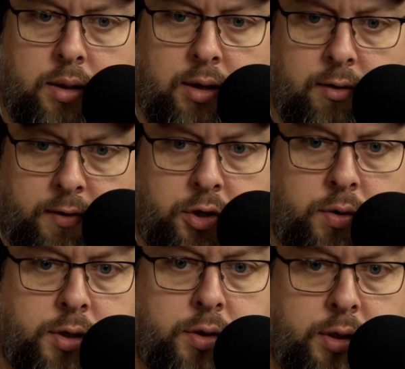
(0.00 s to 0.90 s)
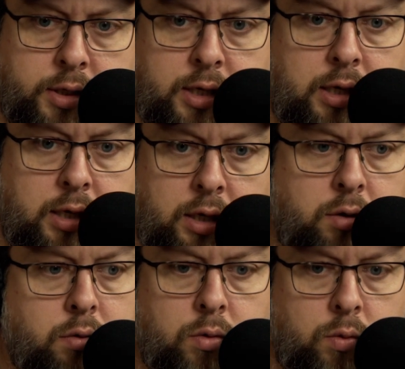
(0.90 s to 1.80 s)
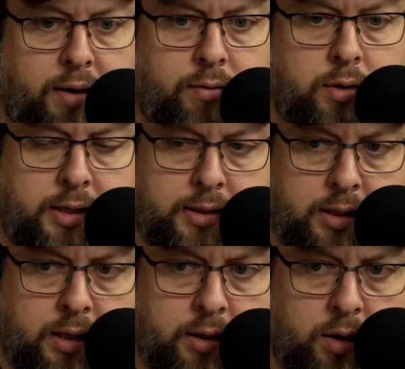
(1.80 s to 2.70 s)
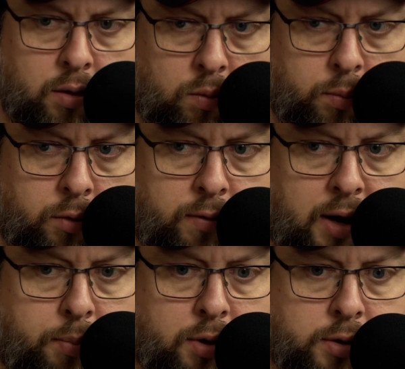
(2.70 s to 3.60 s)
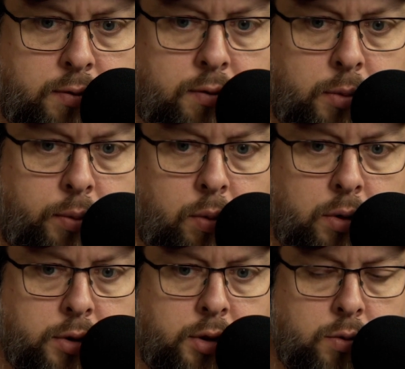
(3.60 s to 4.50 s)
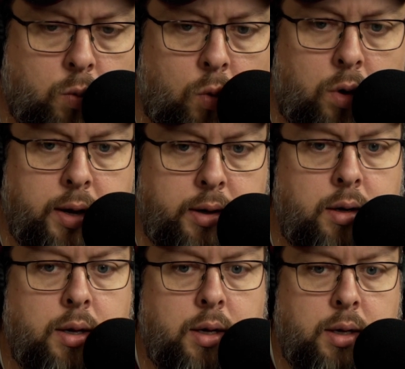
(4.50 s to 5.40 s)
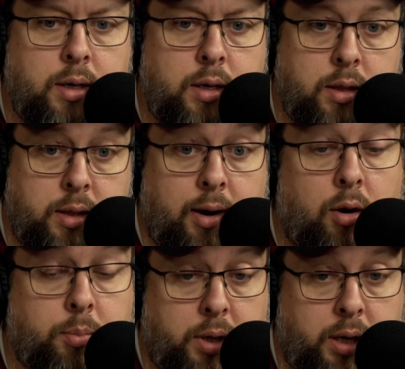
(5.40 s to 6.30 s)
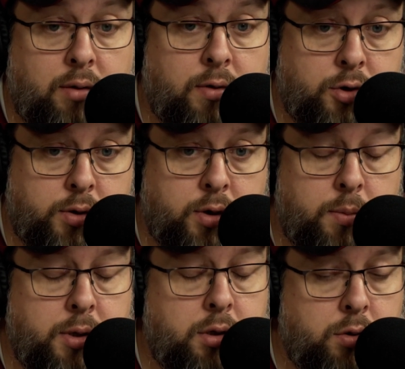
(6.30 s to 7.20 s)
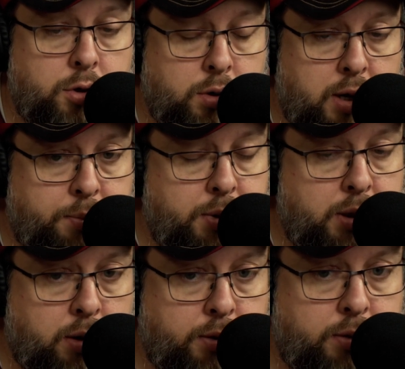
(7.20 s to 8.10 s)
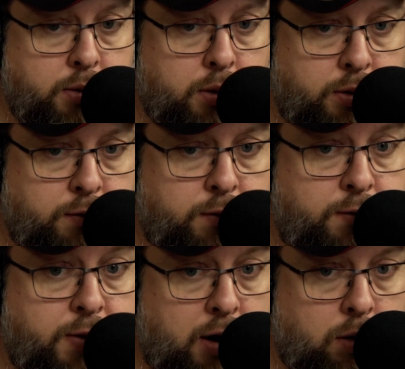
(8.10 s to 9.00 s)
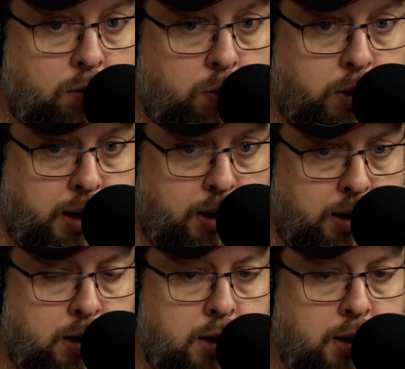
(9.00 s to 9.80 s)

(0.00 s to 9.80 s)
The officials or the TD or whoever needs to get in there and remove that person from the course. That bugs me. They are playing an official tournament. You should not be on the fairway.